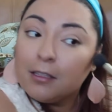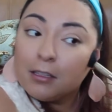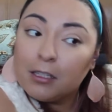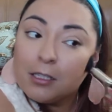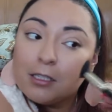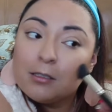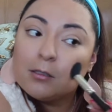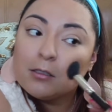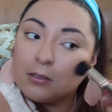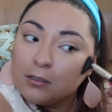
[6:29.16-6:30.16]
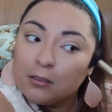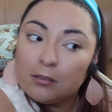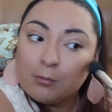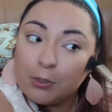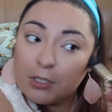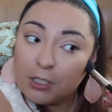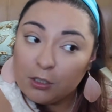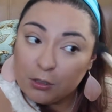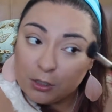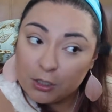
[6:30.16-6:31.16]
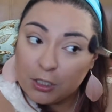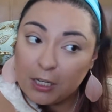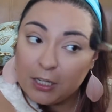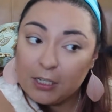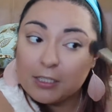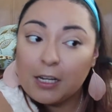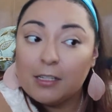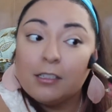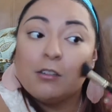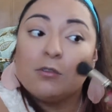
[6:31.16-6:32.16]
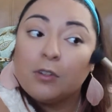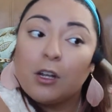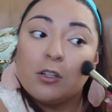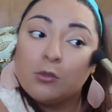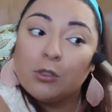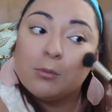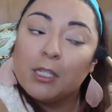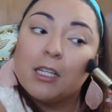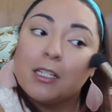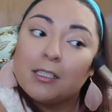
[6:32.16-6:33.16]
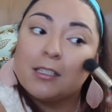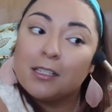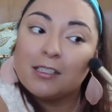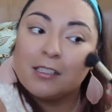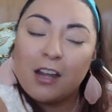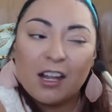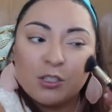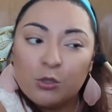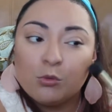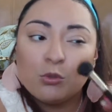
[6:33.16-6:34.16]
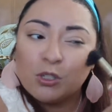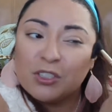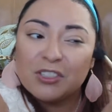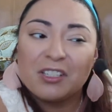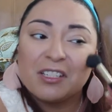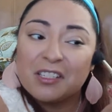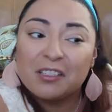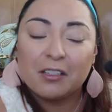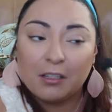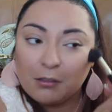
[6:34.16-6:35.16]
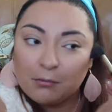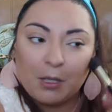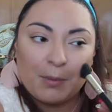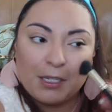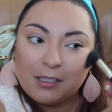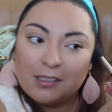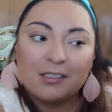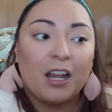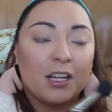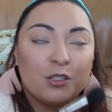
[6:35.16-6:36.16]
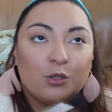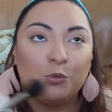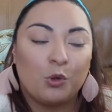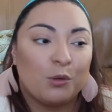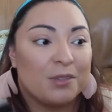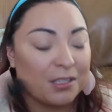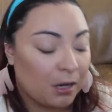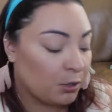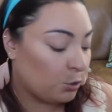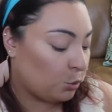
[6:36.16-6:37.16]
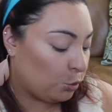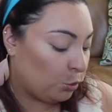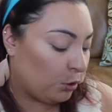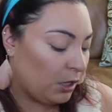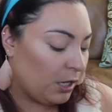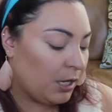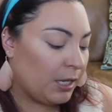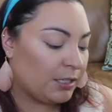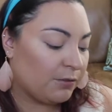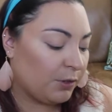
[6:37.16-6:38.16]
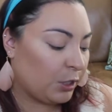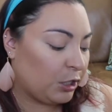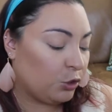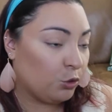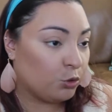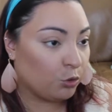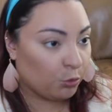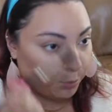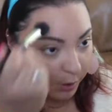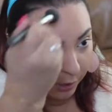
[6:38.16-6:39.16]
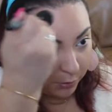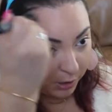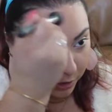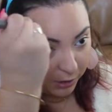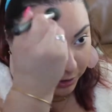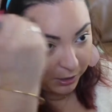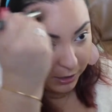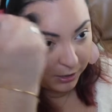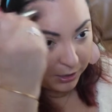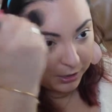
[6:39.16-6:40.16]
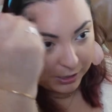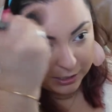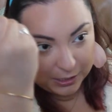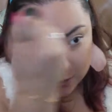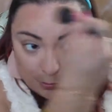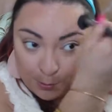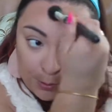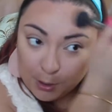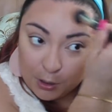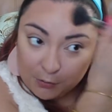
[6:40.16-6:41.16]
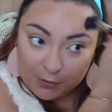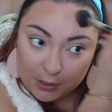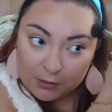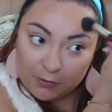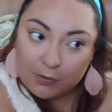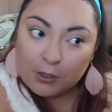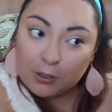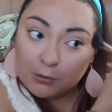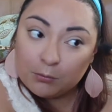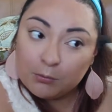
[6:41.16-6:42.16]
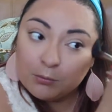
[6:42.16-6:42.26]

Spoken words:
This particular shade is ideal for contouring because it is not too orange and it's not too warm, it's not too cool. It's a very neutral brown color and it's perfect for